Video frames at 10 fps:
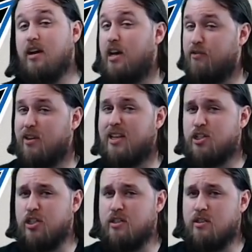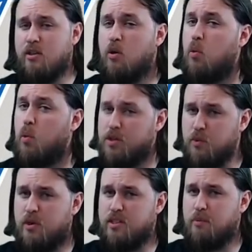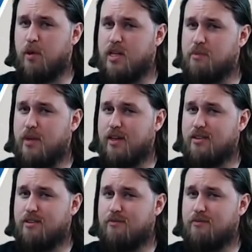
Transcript: every legend was once a prospect.